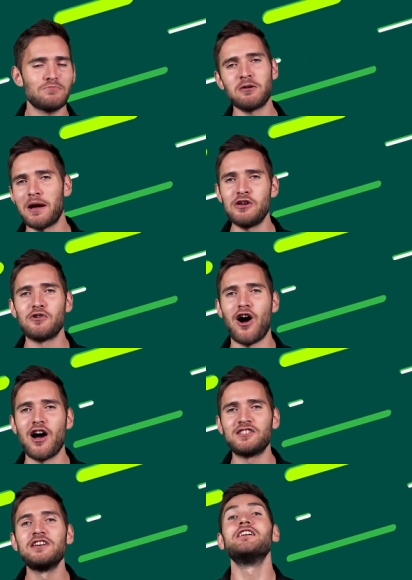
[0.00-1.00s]
Don't know about you
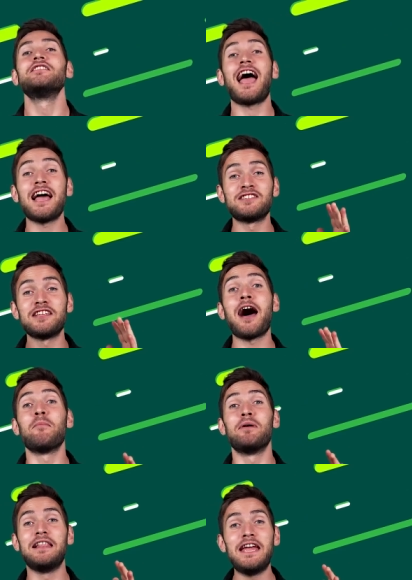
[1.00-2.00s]
guys, that is an
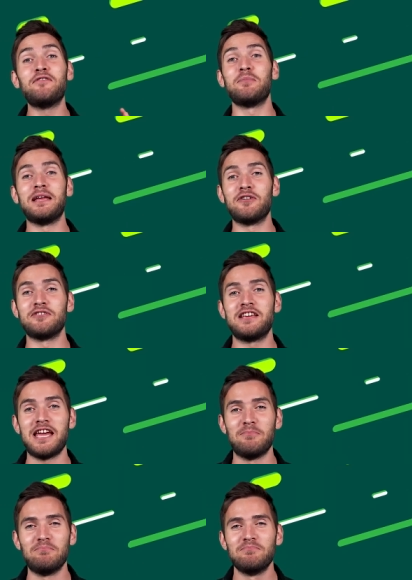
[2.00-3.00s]
unbelievably good
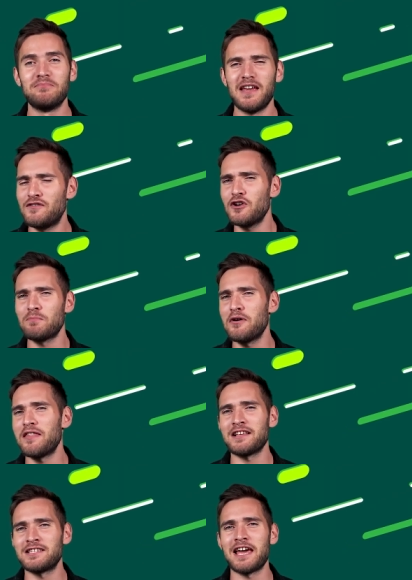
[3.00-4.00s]
team. If you could put
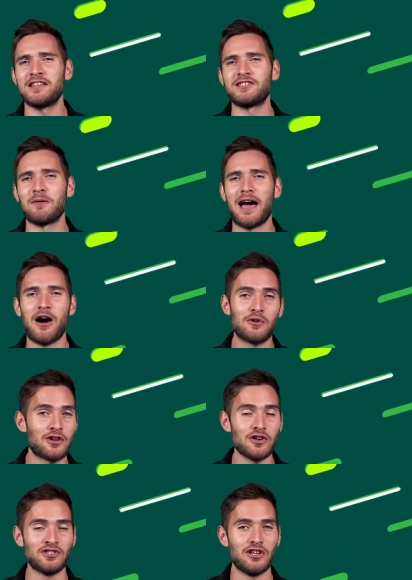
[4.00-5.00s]
that together somehow, it
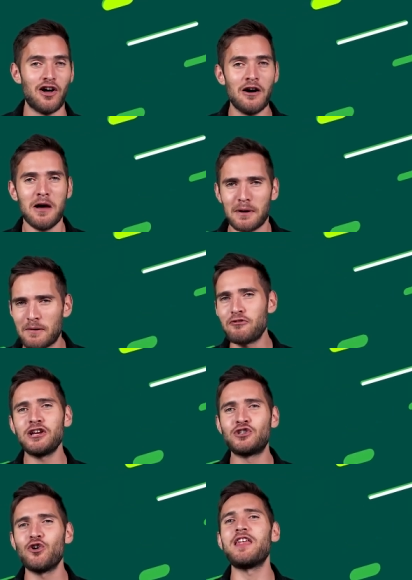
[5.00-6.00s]
would cost a lot, but I'm
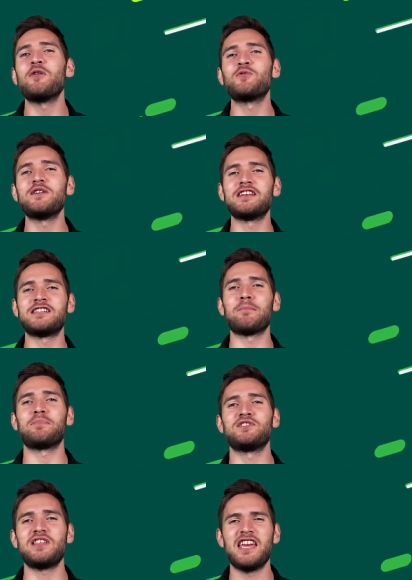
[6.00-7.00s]
pretty sure they would win the
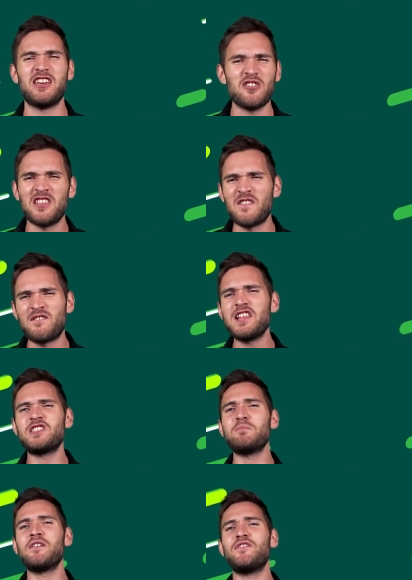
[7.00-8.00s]
Champions League. You've got the
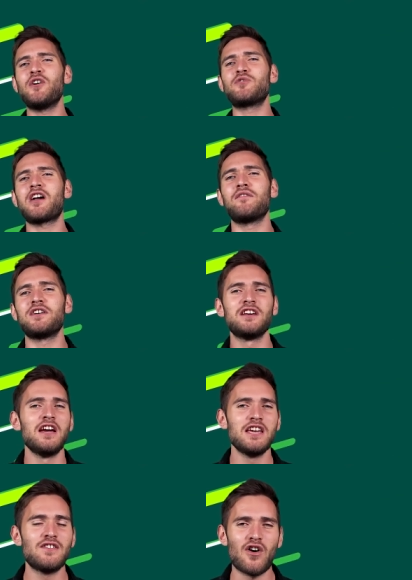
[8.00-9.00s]
defensive midfield covered,
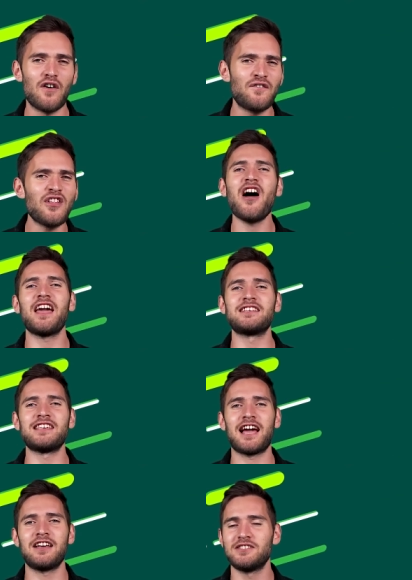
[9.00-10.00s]
you've got flying
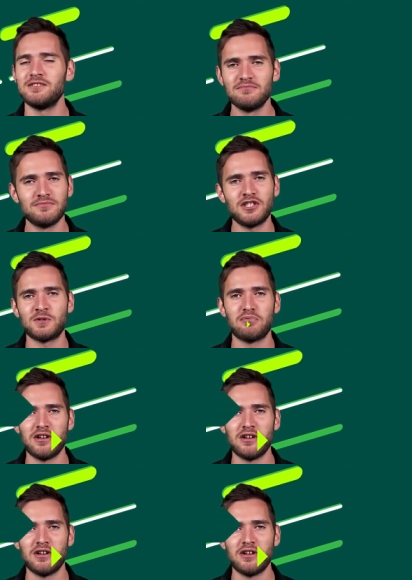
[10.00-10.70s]
attackers, just